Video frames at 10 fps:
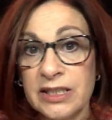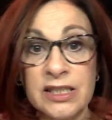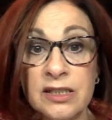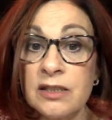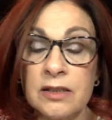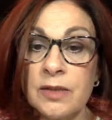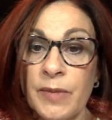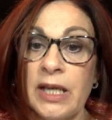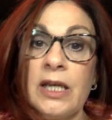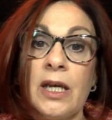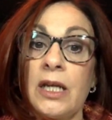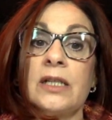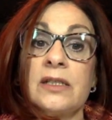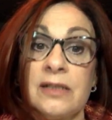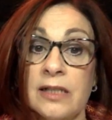this is, to me, an
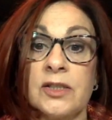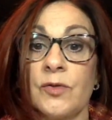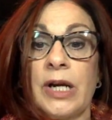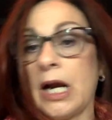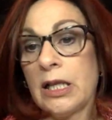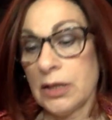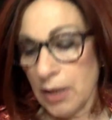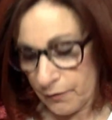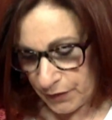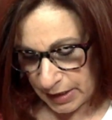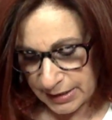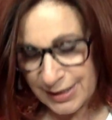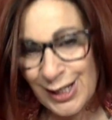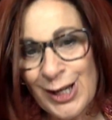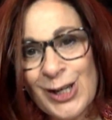accessory. I love
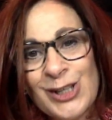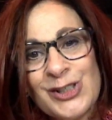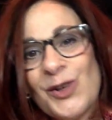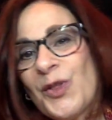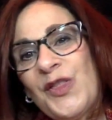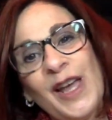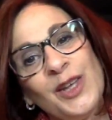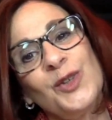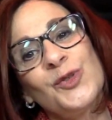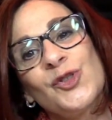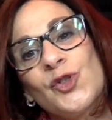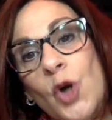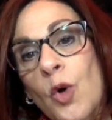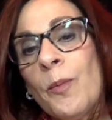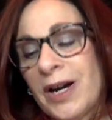this. So thank you
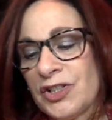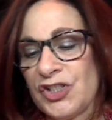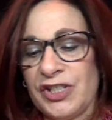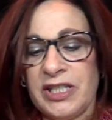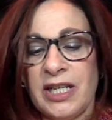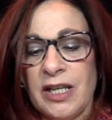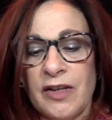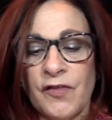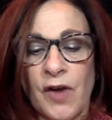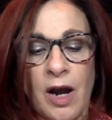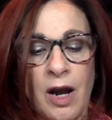so much, Steve.